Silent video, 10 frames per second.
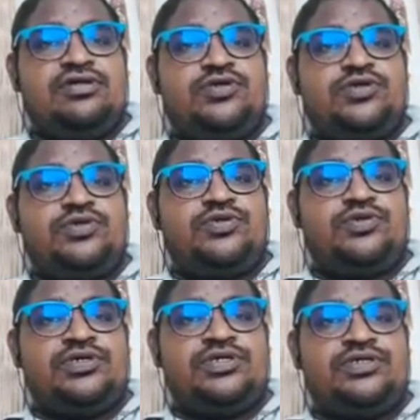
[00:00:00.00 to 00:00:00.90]

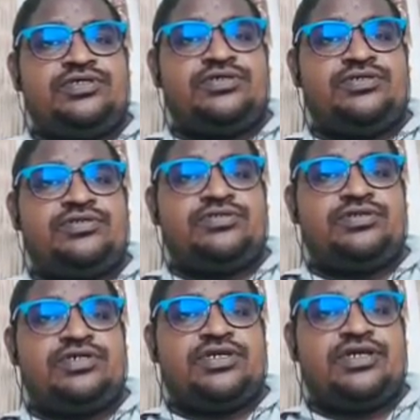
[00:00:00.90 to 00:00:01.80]
2 into
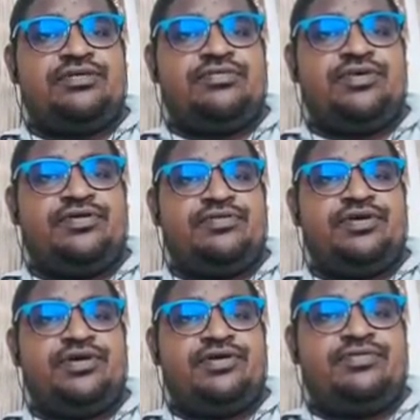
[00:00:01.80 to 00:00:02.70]
10
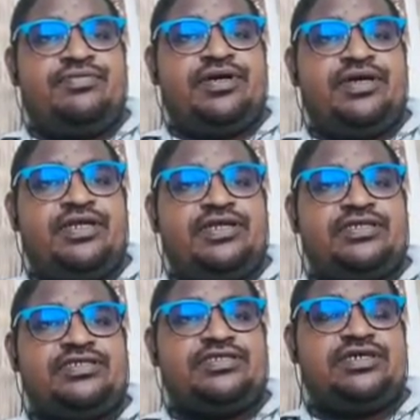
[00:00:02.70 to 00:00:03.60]
power minus
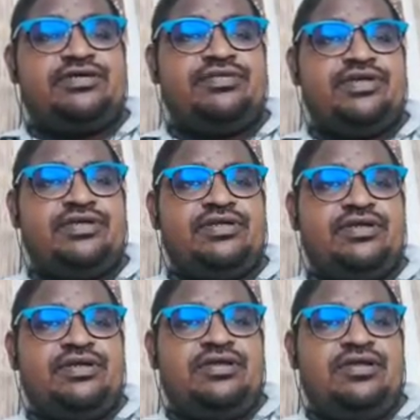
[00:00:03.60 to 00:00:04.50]
7
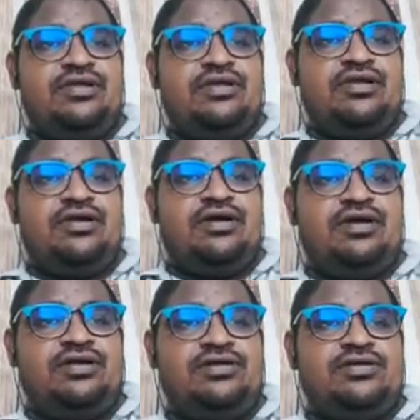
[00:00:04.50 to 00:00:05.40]

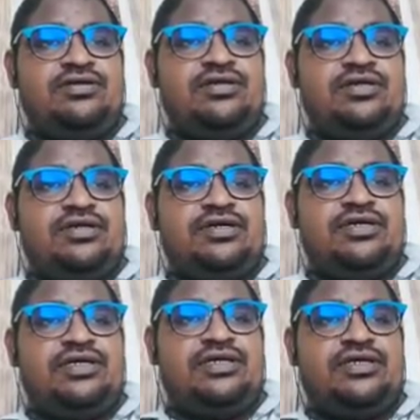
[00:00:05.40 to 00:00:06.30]
ln
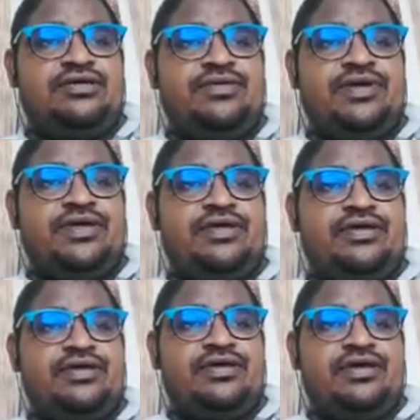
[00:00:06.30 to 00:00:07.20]
d by
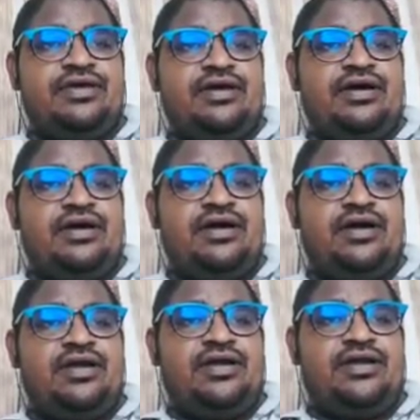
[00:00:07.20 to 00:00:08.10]

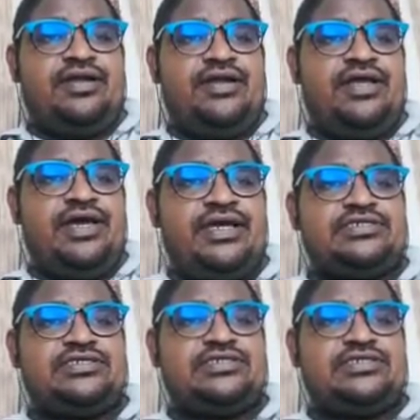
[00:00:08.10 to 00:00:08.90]
R dash.